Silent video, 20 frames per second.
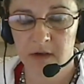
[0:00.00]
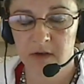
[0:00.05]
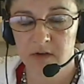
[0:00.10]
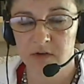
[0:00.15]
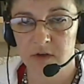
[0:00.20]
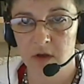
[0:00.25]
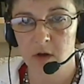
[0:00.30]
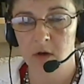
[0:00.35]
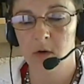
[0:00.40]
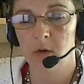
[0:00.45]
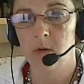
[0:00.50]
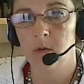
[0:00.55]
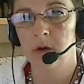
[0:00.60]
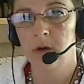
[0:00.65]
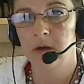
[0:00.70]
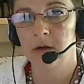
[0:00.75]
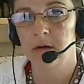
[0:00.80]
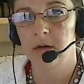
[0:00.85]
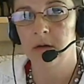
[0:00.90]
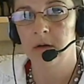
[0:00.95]

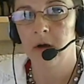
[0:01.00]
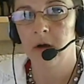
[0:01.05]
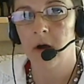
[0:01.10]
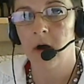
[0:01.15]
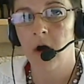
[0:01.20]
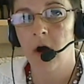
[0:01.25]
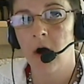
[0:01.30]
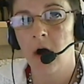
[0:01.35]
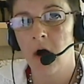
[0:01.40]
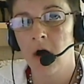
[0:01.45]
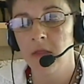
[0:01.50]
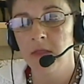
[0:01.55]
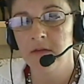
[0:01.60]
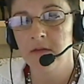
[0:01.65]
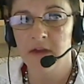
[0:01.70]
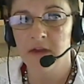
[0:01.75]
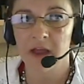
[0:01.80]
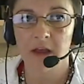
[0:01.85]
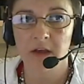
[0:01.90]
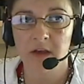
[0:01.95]
So all the
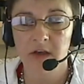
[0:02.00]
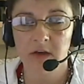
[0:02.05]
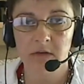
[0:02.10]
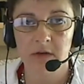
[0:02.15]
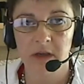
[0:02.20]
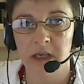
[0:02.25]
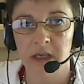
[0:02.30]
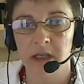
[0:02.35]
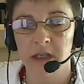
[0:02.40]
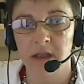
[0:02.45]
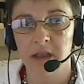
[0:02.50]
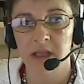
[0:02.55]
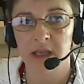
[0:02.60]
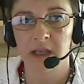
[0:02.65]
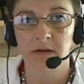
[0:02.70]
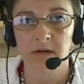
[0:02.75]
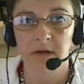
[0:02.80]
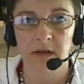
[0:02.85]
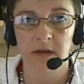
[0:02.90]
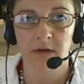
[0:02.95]
value in that,
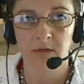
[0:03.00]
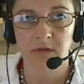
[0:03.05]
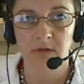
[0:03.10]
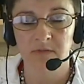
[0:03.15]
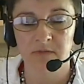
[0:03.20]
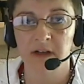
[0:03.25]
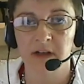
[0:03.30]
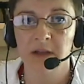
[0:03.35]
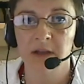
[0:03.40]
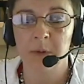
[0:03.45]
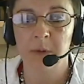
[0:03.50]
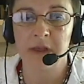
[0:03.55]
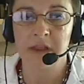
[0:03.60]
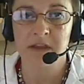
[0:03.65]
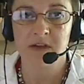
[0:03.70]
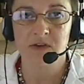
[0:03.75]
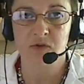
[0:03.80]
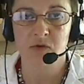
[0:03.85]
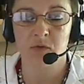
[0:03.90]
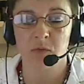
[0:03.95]
developing
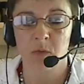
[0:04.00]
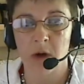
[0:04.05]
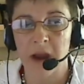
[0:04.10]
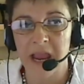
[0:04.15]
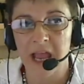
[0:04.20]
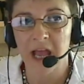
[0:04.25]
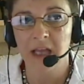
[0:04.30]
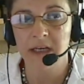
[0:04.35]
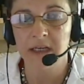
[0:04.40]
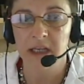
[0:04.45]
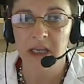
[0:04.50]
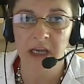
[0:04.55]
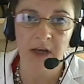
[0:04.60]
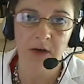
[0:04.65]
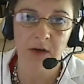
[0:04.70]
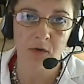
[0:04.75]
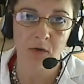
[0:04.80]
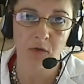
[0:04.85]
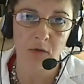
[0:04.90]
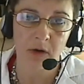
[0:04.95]
this grand
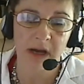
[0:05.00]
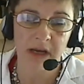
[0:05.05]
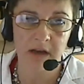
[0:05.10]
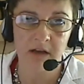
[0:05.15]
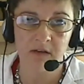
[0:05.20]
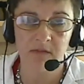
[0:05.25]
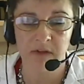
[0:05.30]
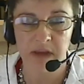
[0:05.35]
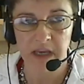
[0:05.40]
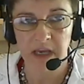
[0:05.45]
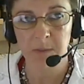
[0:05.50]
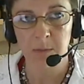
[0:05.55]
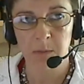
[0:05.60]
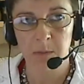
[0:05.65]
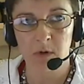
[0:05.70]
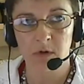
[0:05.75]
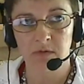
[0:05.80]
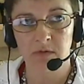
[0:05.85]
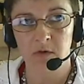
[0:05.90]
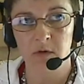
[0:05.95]
integrative
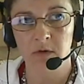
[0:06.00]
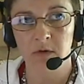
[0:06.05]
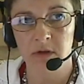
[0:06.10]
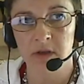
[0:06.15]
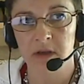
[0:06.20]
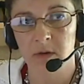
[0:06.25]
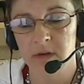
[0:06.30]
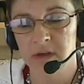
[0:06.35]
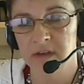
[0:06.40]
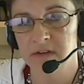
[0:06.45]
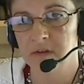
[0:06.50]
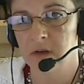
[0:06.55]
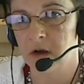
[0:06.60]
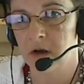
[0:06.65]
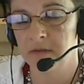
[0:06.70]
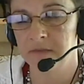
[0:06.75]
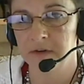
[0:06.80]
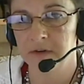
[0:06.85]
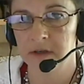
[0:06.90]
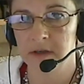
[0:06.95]
ePortfolio is
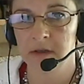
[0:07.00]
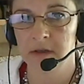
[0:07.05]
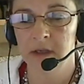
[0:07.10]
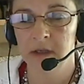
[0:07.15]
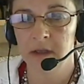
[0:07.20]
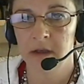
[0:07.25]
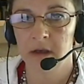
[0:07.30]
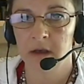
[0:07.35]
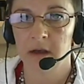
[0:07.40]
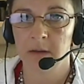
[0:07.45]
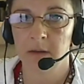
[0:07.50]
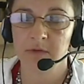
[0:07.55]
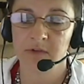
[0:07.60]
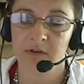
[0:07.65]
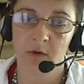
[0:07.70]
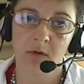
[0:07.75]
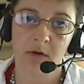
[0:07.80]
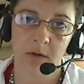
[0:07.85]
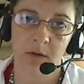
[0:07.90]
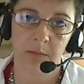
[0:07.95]
often
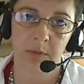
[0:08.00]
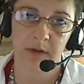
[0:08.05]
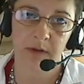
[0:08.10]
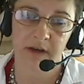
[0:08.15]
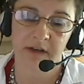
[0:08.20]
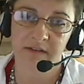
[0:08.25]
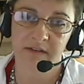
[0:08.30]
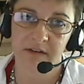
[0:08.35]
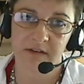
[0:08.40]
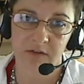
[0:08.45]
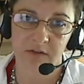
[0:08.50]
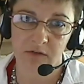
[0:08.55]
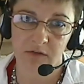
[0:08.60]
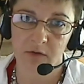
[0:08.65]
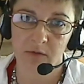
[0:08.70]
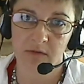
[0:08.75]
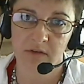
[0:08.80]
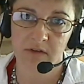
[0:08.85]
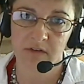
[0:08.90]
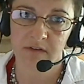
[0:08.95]
so complex that
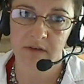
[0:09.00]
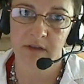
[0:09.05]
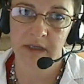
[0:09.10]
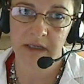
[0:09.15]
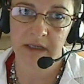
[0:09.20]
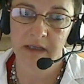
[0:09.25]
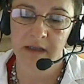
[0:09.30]
students